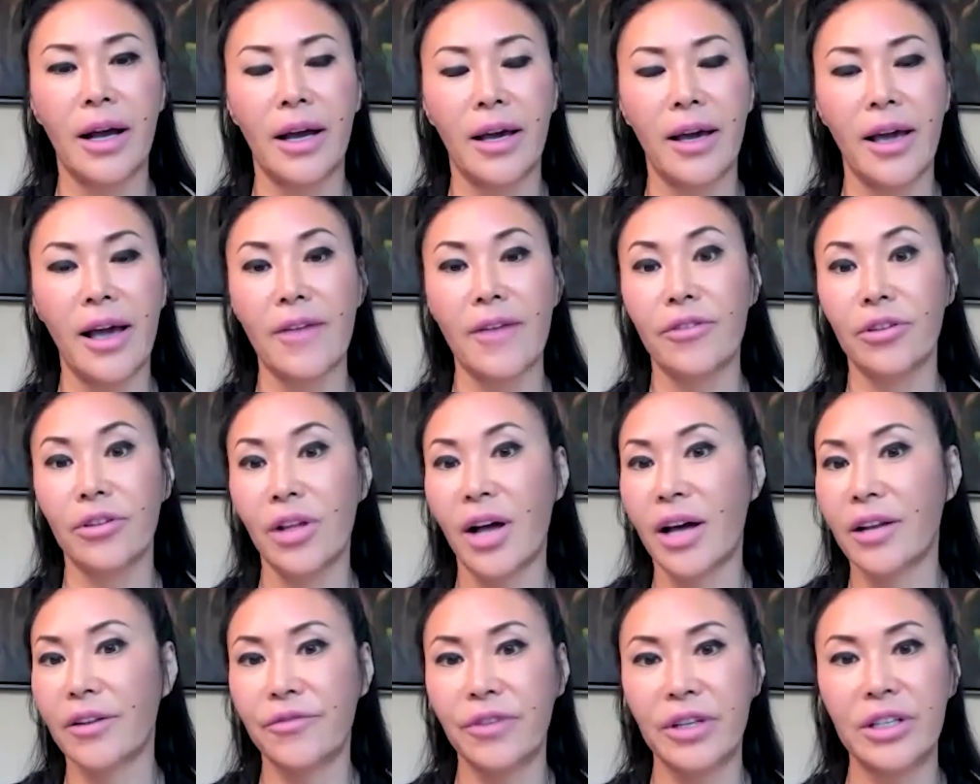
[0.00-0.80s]
I have a
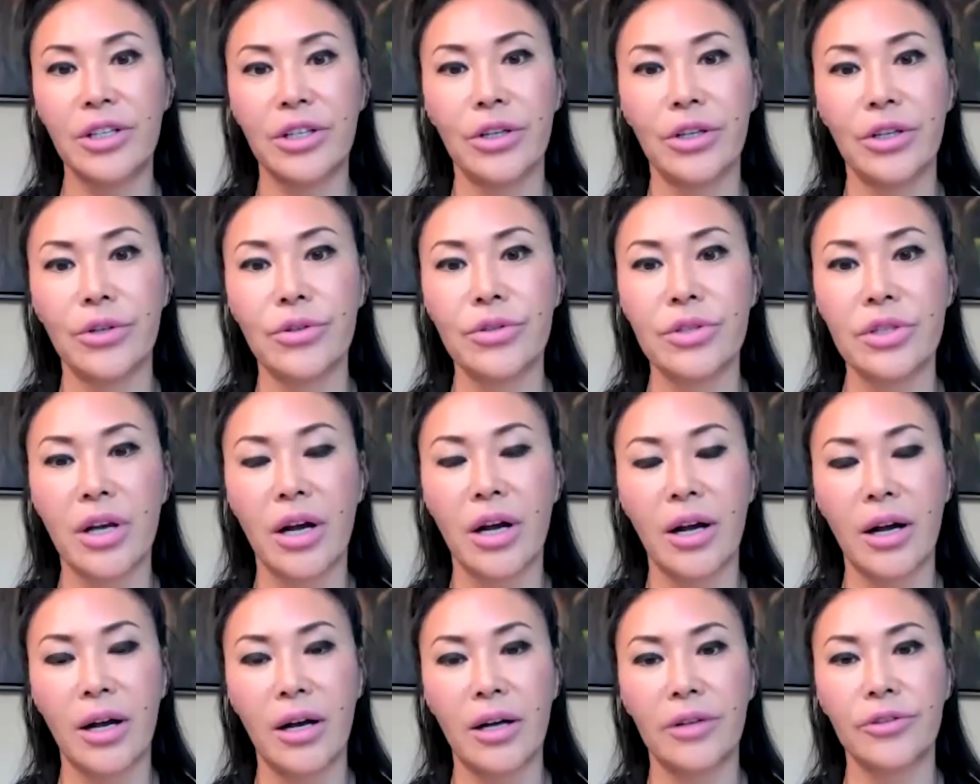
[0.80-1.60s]
lot of videos
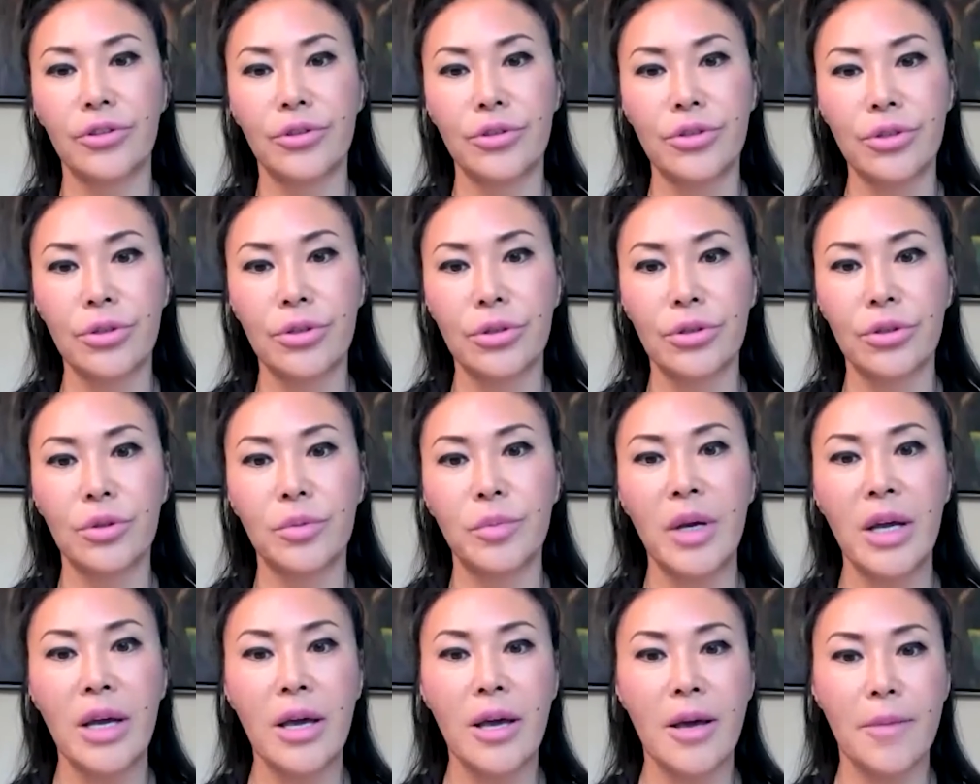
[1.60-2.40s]
on
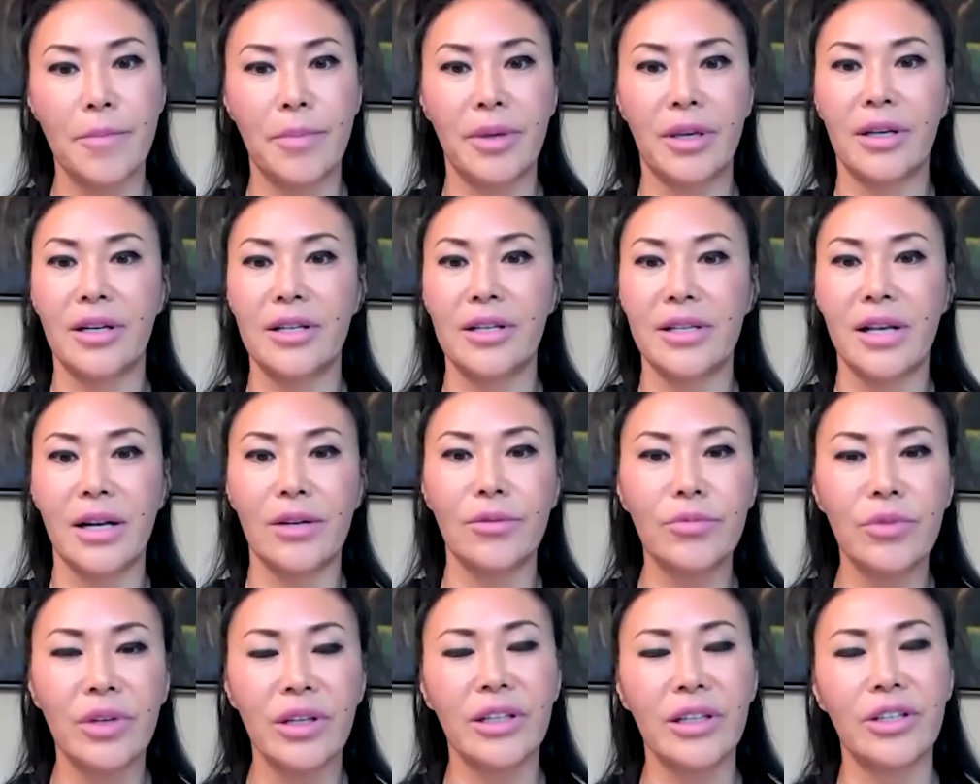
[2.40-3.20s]
YouTube because I
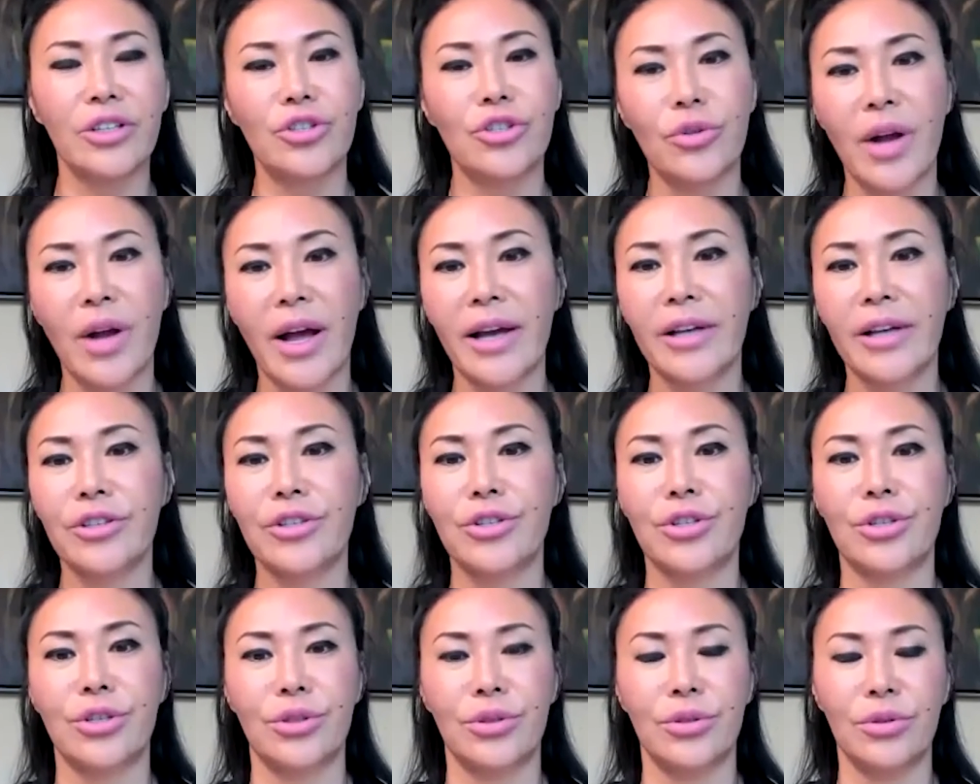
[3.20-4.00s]
really try
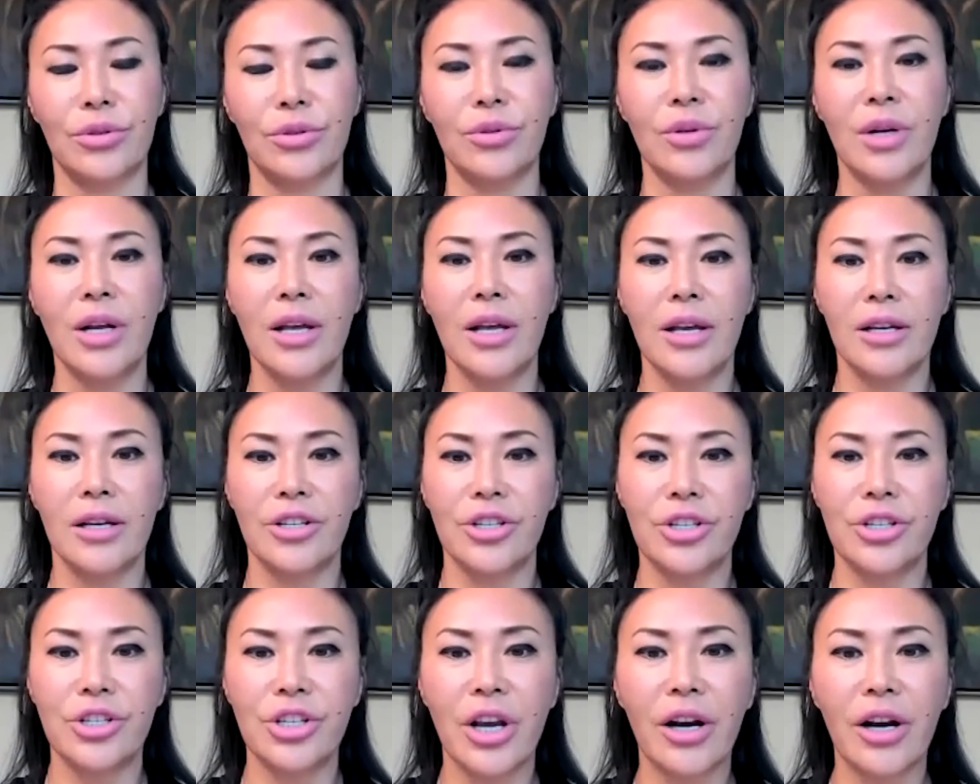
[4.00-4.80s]
to
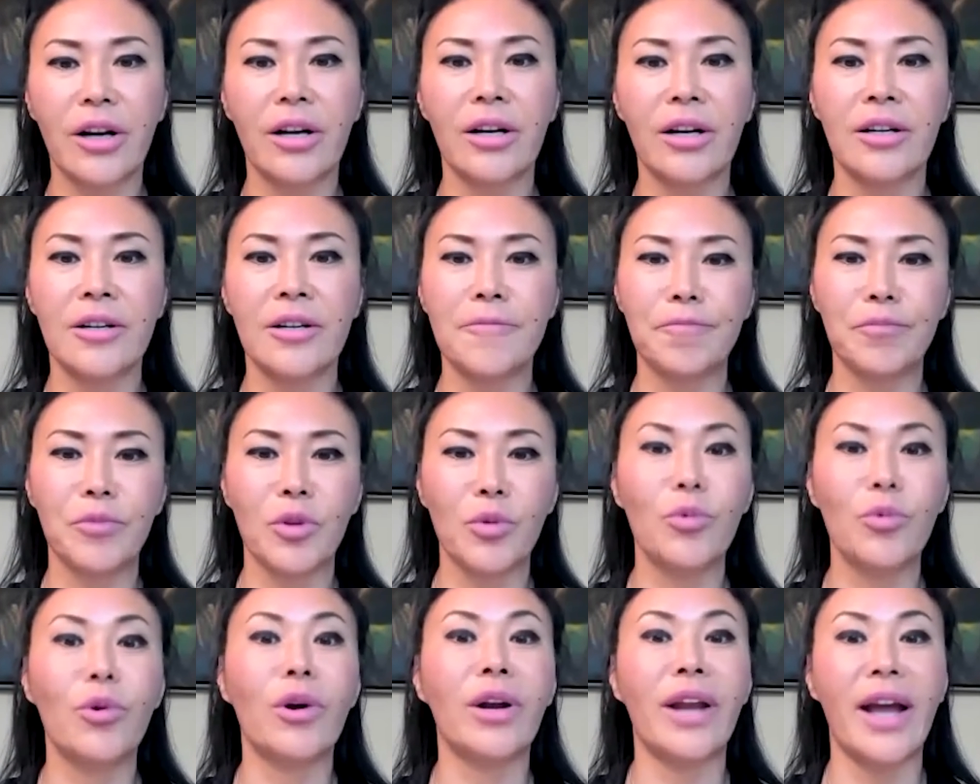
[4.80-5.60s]
share
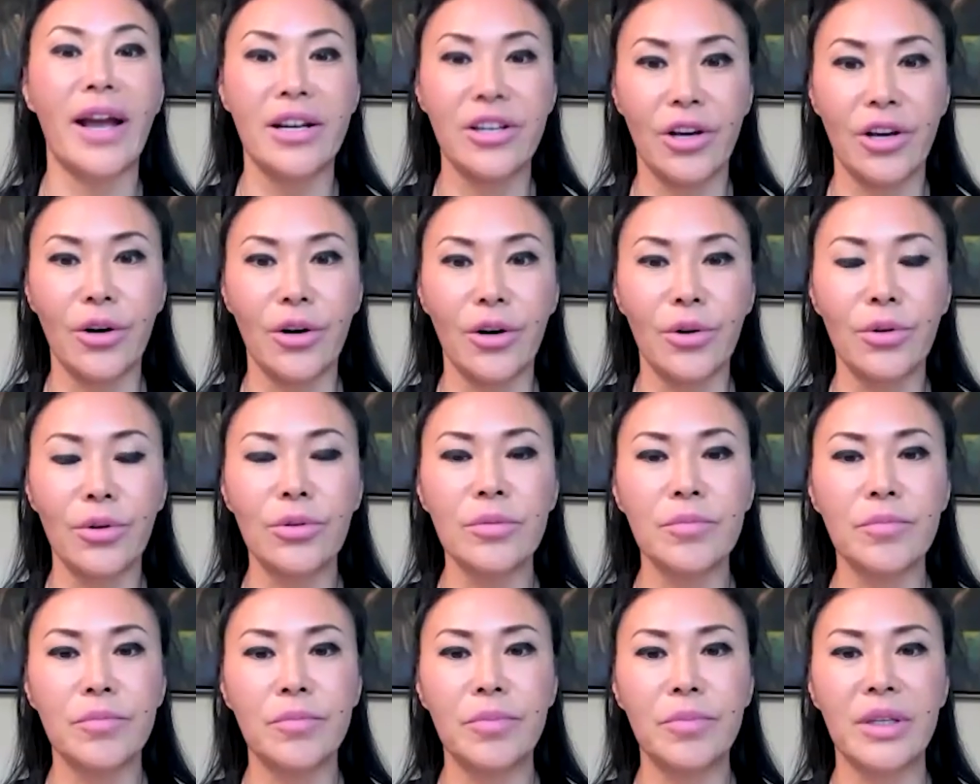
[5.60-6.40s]
what I
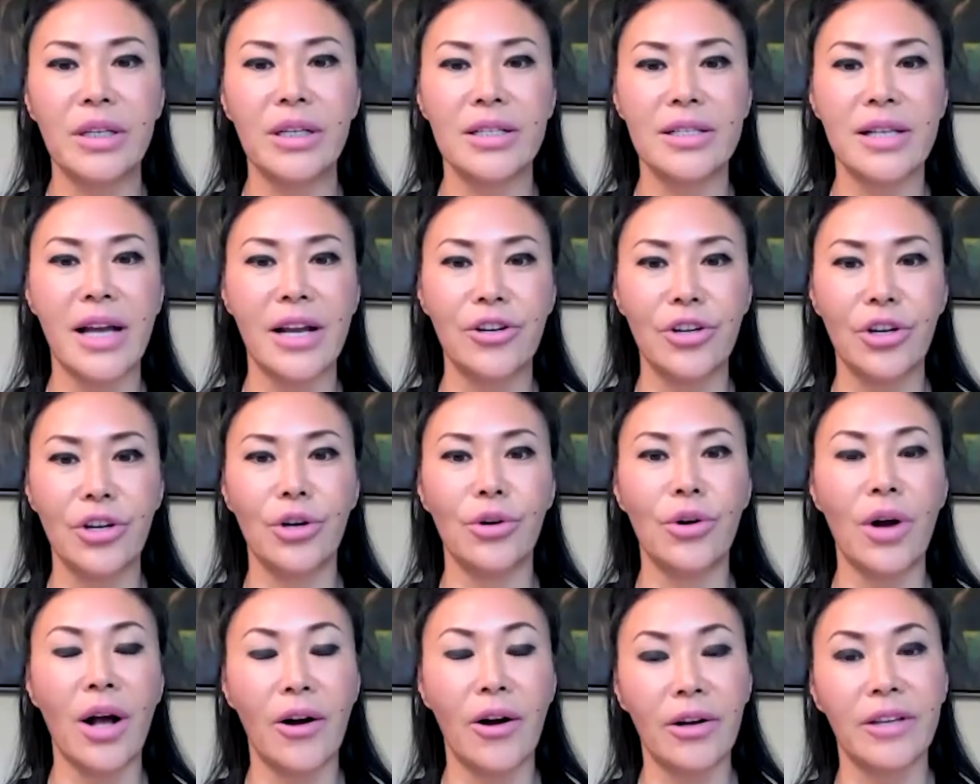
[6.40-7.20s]
know, because I
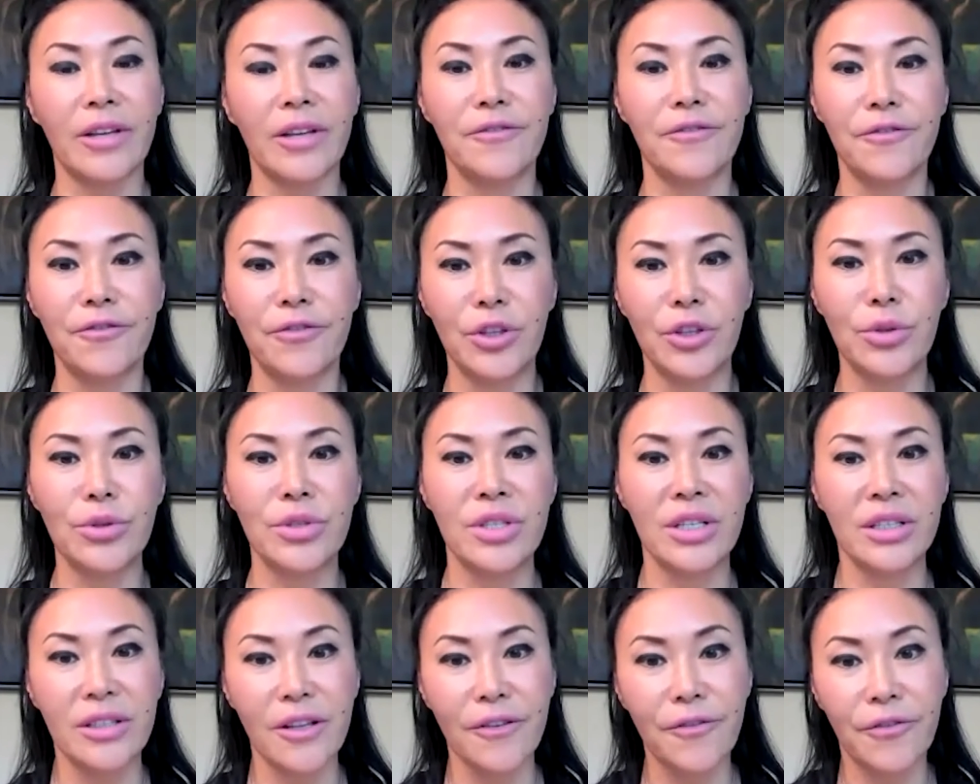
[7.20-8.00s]
know how
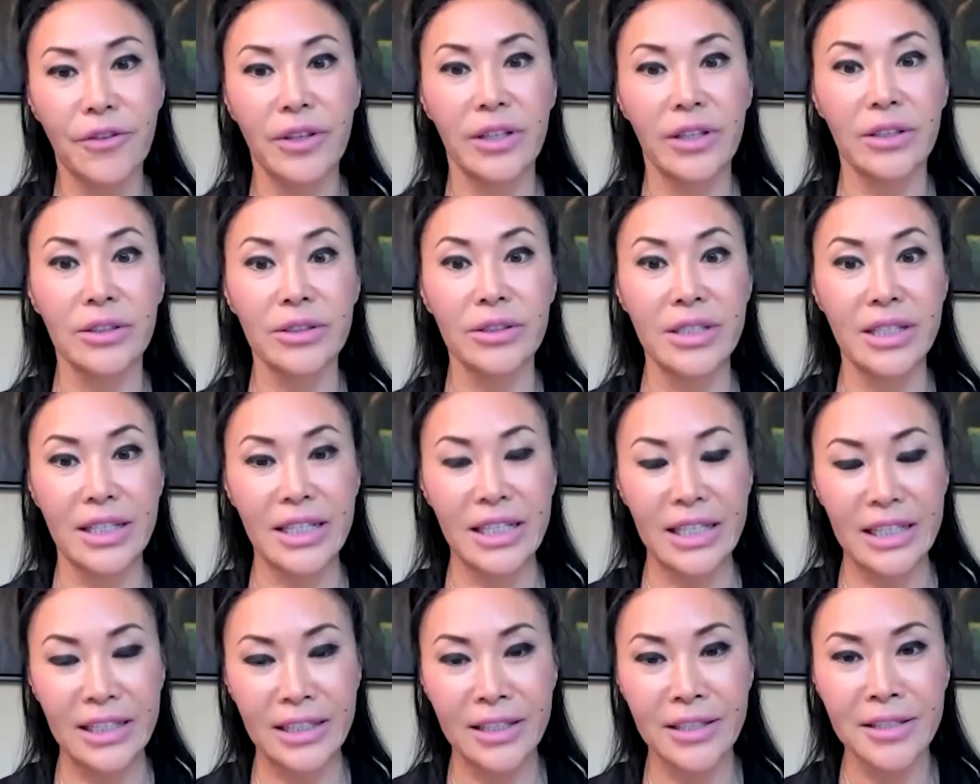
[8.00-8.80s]
confusing the field
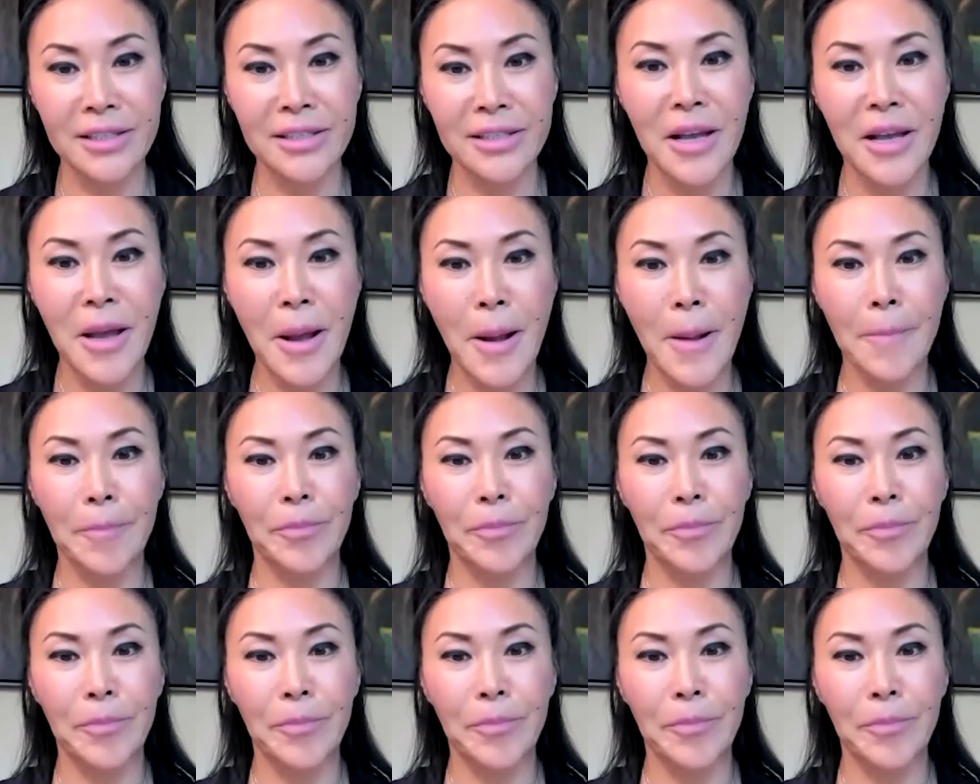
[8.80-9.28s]
is.